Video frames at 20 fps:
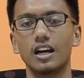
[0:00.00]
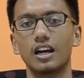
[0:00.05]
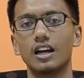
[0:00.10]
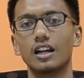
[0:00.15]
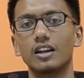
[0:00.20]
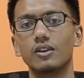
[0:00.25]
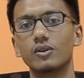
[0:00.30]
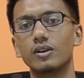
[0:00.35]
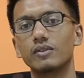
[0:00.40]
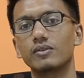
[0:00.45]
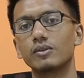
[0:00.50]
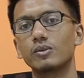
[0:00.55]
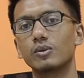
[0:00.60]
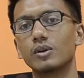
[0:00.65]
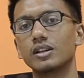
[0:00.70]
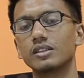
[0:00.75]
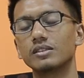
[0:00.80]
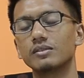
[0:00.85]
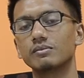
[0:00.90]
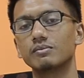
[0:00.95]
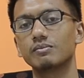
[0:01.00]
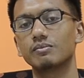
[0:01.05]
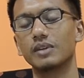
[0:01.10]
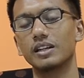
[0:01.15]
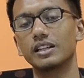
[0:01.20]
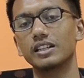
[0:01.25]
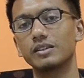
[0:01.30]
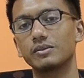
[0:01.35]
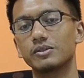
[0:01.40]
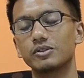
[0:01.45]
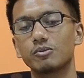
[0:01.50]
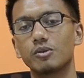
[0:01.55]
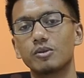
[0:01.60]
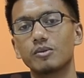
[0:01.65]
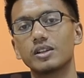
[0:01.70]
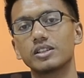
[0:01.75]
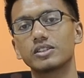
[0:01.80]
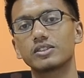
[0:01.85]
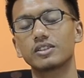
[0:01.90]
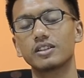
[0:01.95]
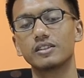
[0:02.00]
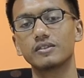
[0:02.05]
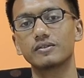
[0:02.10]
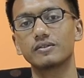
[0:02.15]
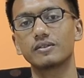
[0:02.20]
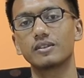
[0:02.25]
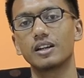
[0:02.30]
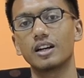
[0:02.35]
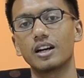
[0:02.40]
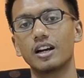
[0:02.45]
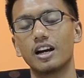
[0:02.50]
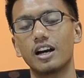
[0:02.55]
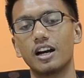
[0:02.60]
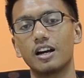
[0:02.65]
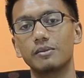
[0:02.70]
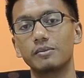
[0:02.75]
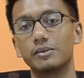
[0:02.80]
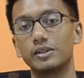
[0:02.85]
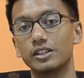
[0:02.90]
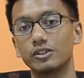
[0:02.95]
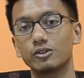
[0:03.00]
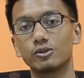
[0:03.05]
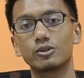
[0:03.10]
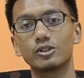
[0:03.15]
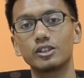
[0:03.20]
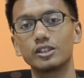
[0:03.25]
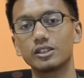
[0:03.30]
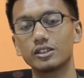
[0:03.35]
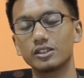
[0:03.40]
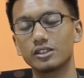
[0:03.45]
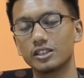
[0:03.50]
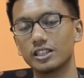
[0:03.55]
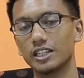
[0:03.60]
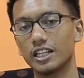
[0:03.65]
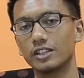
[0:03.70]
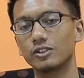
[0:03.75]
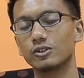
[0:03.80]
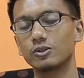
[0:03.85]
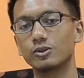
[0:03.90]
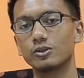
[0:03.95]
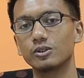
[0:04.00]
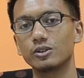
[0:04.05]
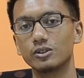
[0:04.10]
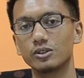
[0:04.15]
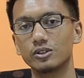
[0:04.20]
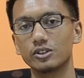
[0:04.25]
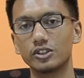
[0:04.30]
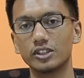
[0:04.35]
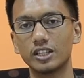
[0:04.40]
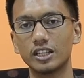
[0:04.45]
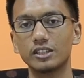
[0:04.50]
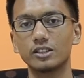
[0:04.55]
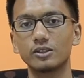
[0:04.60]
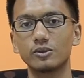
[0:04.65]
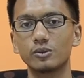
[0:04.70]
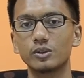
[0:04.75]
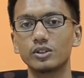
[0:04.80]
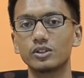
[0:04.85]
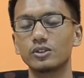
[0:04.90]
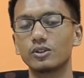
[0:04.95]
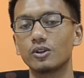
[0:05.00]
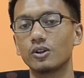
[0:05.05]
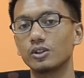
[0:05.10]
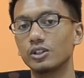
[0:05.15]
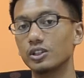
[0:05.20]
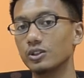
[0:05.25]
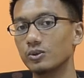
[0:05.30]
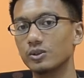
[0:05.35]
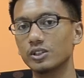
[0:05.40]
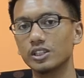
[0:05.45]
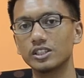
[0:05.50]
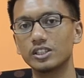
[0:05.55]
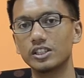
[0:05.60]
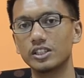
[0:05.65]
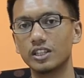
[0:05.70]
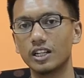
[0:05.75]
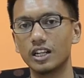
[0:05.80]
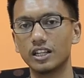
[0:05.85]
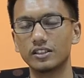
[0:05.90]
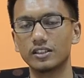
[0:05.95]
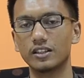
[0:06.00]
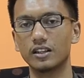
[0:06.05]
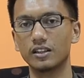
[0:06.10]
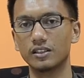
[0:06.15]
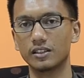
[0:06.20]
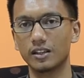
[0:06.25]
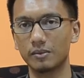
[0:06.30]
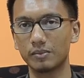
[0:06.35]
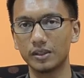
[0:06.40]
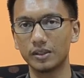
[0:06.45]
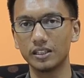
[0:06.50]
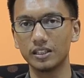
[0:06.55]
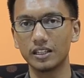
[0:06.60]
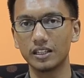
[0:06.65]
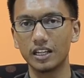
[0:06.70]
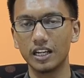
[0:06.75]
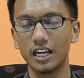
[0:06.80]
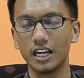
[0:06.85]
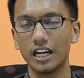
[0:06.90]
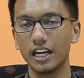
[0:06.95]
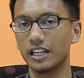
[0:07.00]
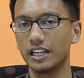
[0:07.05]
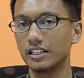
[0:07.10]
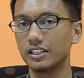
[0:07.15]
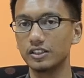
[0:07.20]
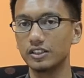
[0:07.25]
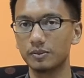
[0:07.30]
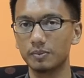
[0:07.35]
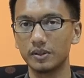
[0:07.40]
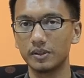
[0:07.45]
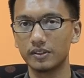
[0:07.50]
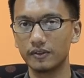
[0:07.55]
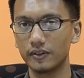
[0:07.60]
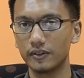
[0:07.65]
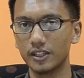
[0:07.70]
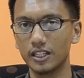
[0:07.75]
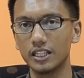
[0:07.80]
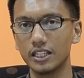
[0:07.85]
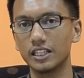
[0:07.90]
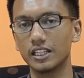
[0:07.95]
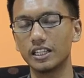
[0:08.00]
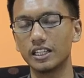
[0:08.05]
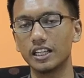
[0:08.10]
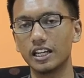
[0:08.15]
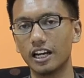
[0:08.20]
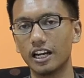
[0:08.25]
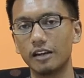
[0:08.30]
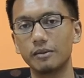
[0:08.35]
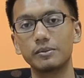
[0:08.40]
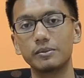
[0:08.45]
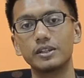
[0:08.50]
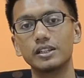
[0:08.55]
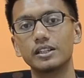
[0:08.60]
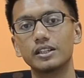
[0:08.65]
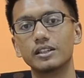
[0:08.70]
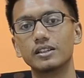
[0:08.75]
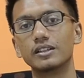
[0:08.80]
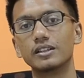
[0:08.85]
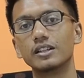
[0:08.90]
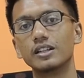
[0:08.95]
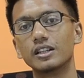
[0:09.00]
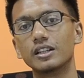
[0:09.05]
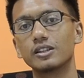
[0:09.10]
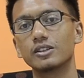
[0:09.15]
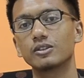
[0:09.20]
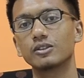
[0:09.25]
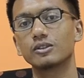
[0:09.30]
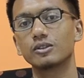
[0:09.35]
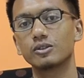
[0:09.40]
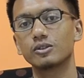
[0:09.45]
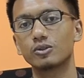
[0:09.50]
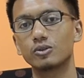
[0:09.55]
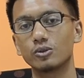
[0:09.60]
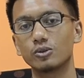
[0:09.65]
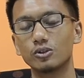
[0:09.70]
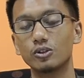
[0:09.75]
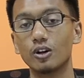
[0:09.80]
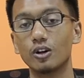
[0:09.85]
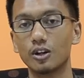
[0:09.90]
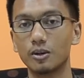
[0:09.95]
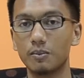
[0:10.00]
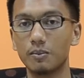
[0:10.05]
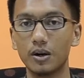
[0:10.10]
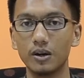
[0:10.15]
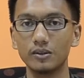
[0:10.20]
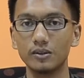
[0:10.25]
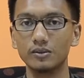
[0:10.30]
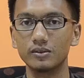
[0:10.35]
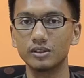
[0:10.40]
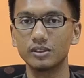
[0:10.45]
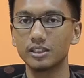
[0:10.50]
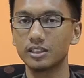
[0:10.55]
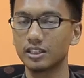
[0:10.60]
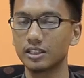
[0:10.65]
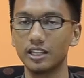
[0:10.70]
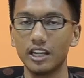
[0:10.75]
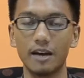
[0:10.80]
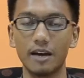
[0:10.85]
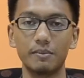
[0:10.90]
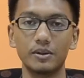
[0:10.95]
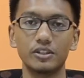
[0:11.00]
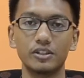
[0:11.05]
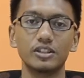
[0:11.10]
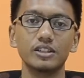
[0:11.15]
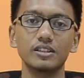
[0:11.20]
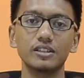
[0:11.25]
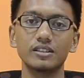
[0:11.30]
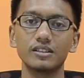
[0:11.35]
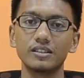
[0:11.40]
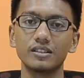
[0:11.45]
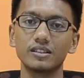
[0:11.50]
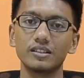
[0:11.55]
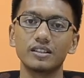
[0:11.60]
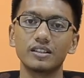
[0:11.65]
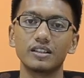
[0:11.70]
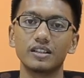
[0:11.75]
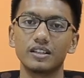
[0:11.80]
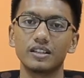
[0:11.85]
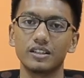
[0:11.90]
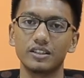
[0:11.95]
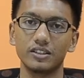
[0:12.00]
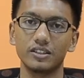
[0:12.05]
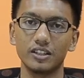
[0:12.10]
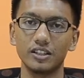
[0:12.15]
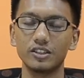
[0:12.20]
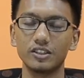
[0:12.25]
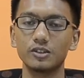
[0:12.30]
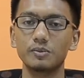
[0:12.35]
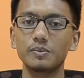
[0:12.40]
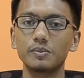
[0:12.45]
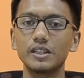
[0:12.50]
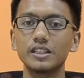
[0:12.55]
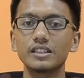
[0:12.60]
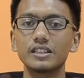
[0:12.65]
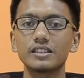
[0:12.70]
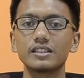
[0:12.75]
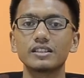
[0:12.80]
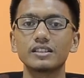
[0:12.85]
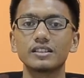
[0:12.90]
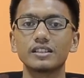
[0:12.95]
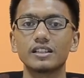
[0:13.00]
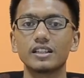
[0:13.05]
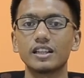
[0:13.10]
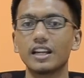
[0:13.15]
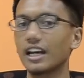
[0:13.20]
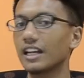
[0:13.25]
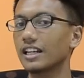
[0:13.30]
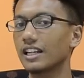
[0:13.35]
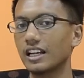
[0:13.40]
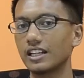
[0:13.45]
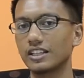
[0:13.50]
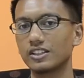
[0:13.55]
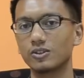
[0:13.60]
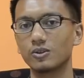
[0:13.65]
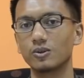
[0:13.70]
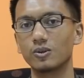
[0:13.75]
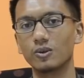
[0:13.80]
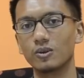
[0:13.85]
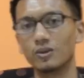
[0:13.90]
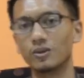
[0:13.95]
Hello everyone, my name is Mama Ashraf. I'm here to get you started with your new digital SLR camera, and specifically I'm here to talk about the aperture, shutter speed and ISO.